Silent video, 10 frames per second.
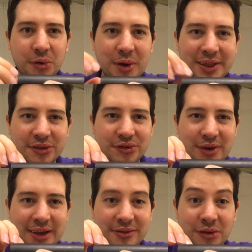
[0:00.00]
where the
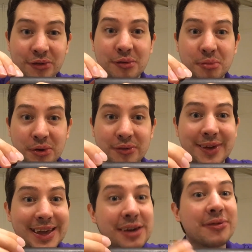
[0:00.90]
stress doesn't move
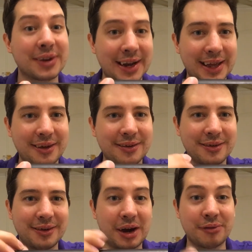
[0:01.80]
evenly
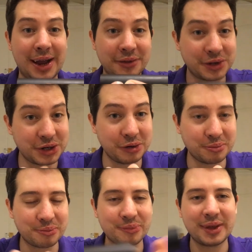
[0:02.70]
around the tube.
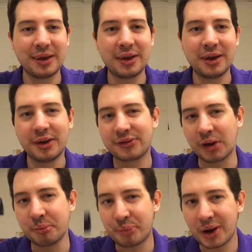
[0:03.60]

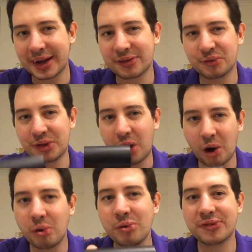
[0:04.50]
So bikes with
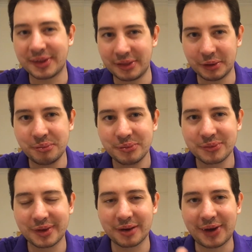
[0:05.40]
holes in them,
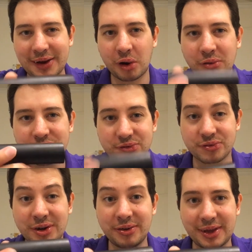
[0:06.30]
that have had holes
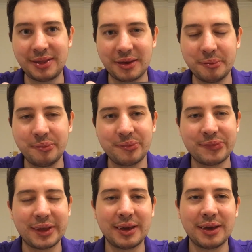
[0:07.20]
drilled in them
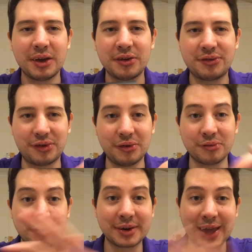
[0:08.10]
to
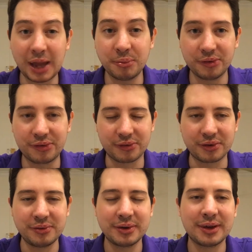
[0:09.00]
run cables through,